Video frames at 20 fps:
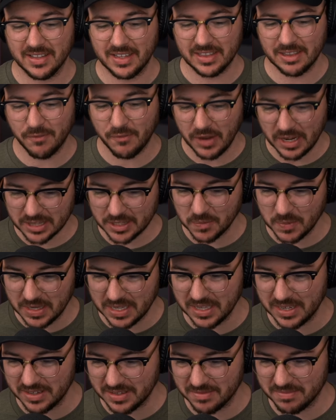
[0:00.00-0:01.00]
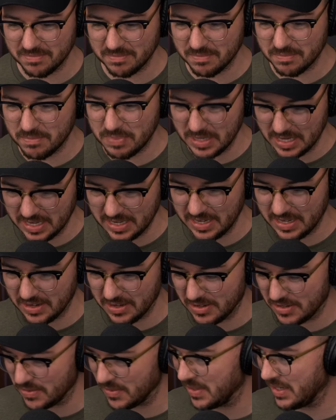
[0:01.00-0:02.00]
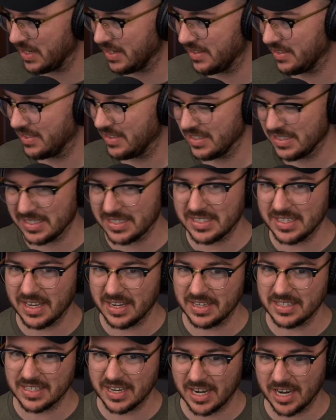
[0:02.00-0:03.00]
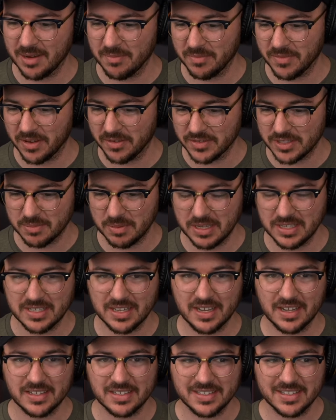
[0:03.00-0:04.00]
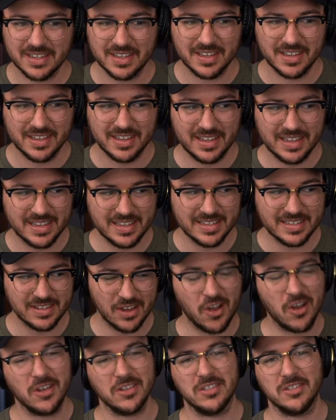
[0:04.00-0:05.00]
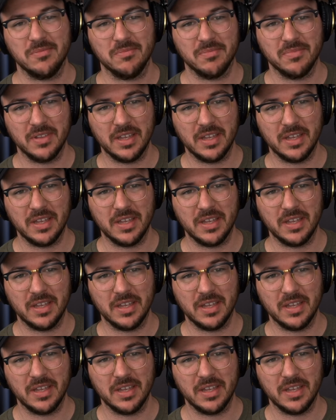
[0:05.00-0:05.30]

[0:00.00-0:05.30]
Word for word: Like, the fact that we get to be in here during this exciting time of SpaceX is awesome.